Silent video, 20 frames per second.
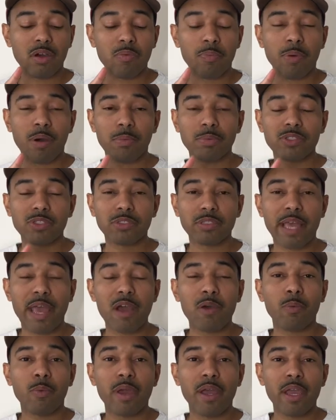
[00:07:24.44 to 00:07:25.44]
publish
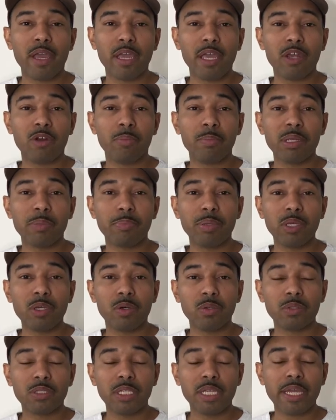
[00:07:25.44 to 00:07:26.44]
that way, it'll be
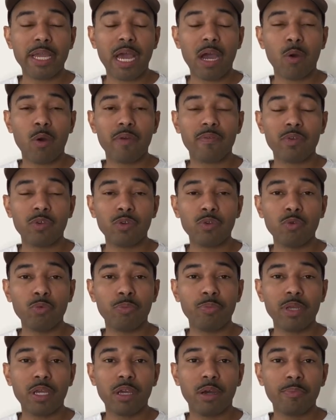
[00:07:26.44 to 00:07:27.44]
POD. However, you
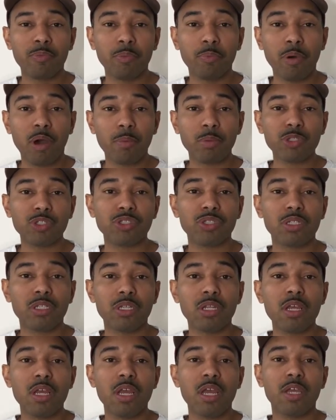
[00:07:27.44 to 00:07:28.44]
become the publishing,
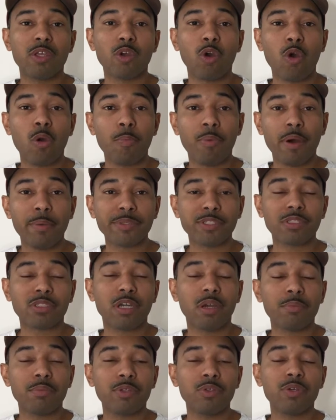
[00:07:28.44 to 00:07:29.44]
your own publishing
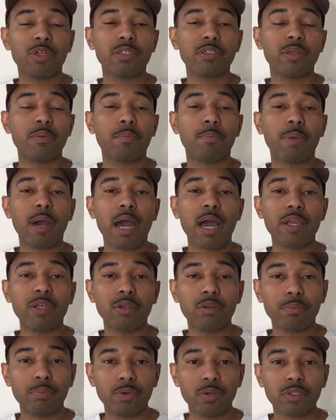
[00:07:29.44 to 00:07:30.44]
company, you can then buy
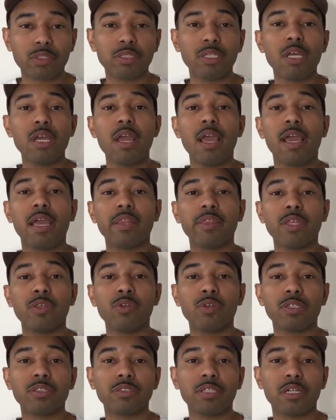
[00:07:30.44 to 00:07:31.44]
your books and then you
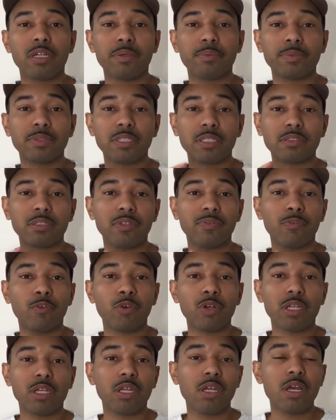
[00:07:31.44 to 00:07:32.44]
can set up 60
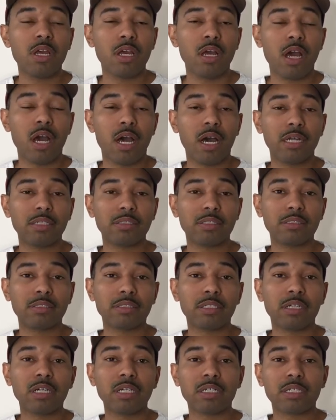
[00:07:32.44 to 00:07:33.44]
40 uh,
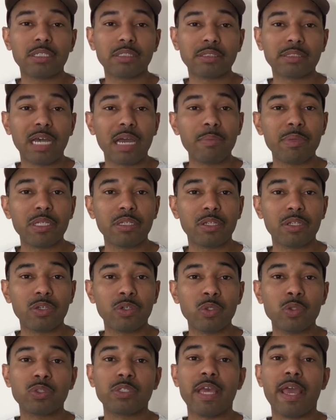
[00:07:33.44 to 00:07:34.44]
consignment
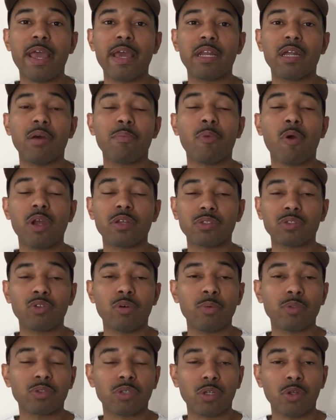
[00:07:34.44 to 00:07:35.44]
deals at uh, Barnes and
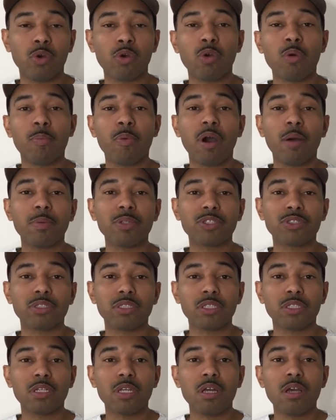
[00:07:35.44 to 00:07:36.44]
Nobles or local
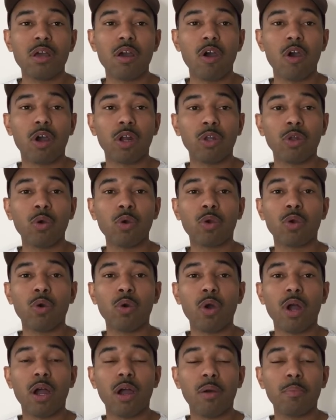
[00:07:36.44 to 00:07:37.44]
publishing or
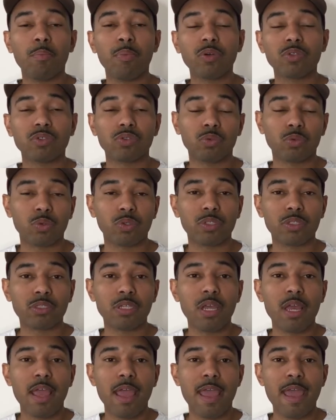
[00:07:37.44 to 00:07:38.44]
local uh, bookstores,
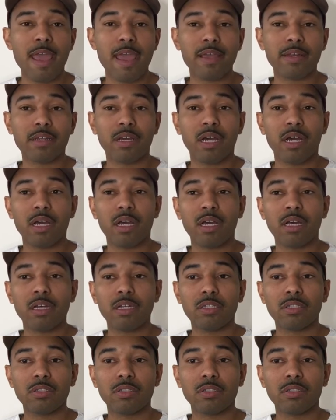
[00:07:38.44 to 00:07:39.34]
and, uh,